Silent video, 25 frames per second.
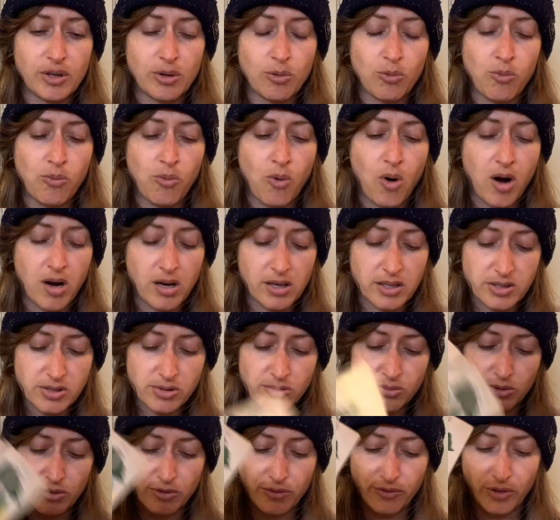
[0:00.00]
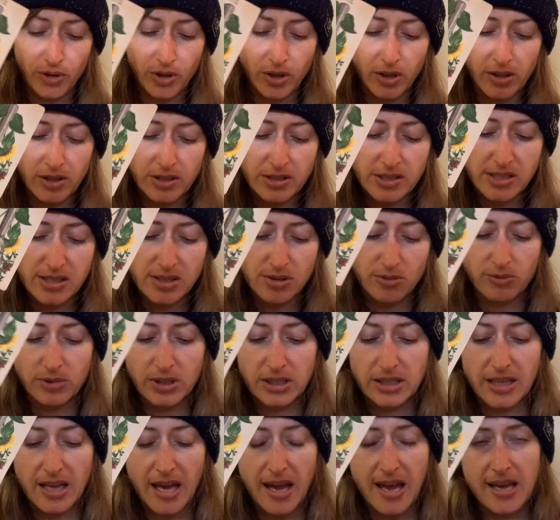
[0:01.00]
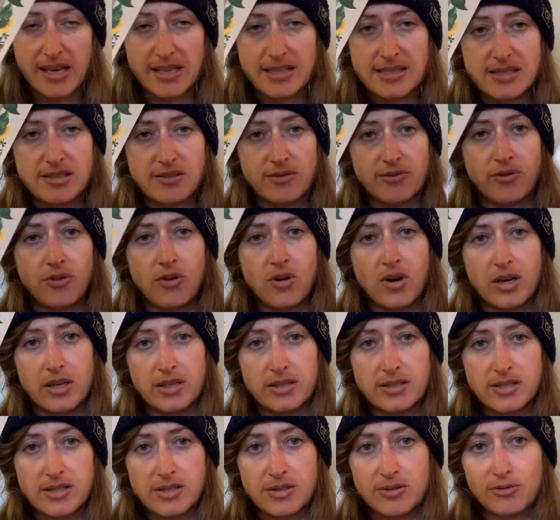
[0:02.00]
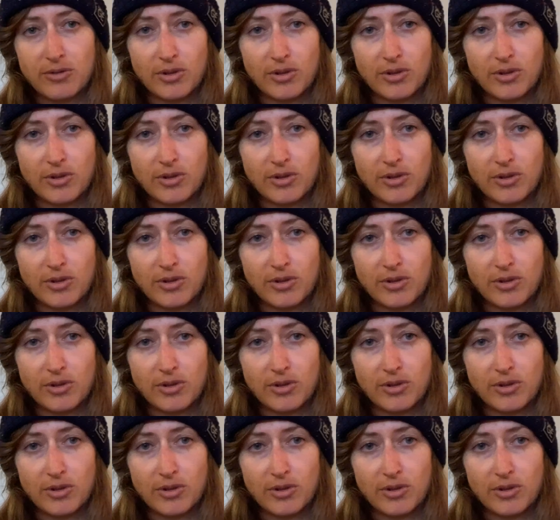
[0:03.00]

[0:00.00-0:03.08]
wands reversed with the ace of wands